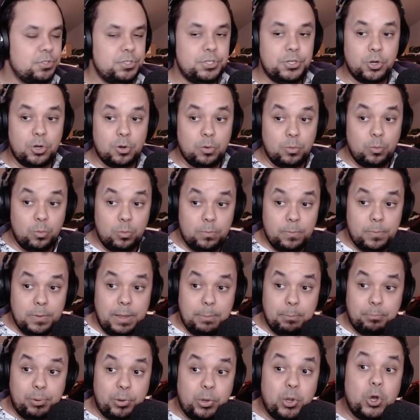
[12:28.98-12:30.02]
to your
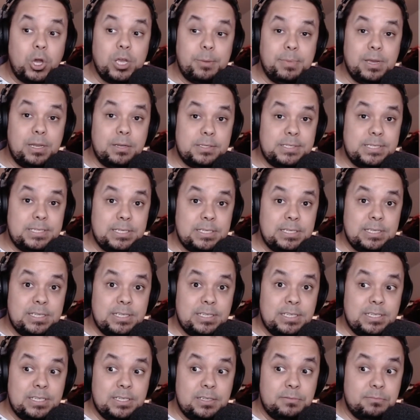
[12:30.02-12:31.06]
employment
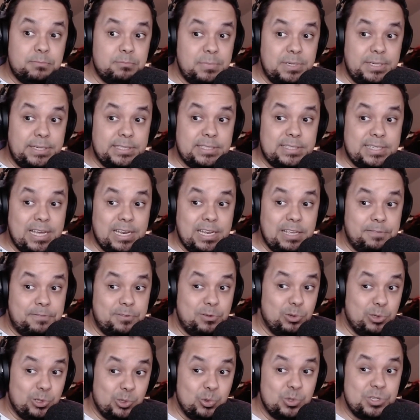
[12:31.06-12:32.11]
means that
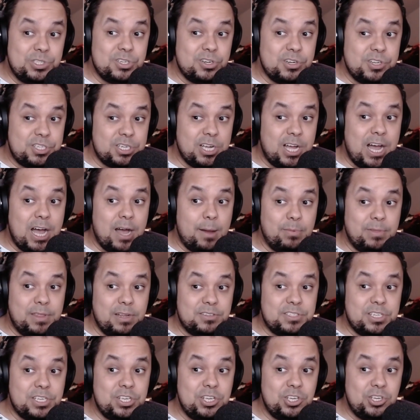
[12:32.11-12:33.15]
if you lose your job,
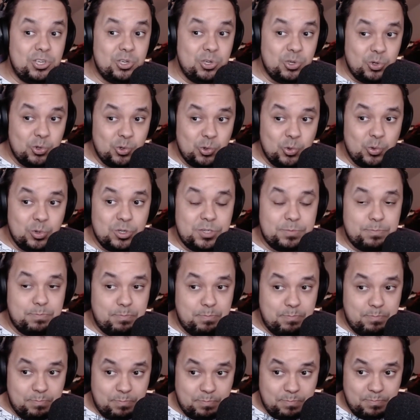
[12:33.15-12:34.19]
there's a huge
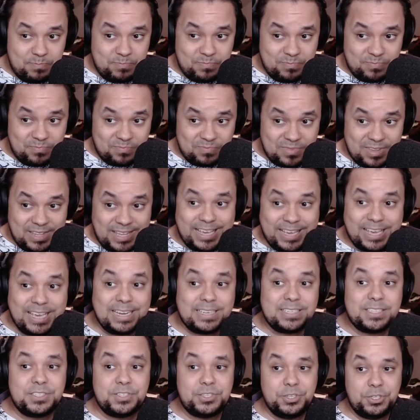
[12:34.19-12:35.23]

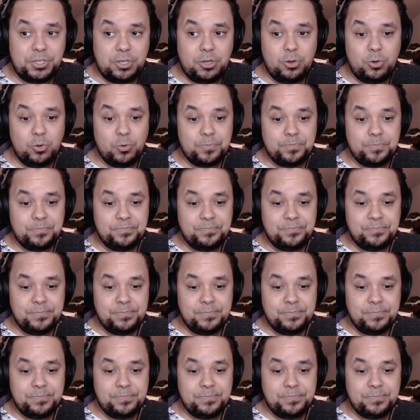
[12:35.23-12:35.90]
hit to you.